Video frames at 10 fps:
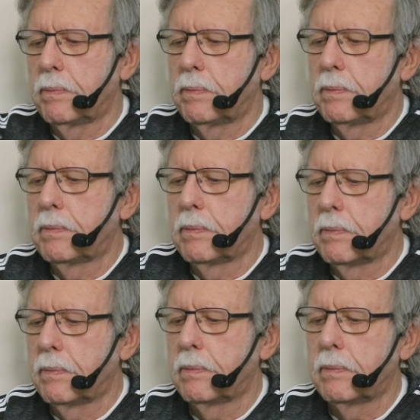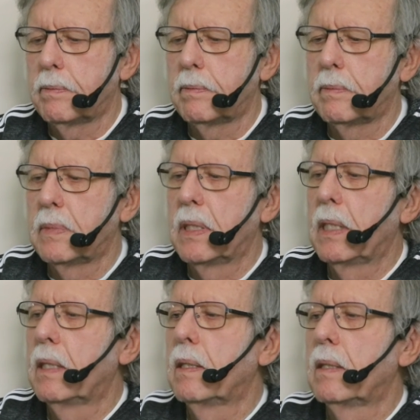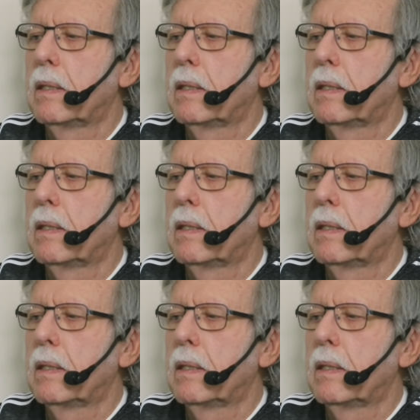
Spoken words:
[no speech]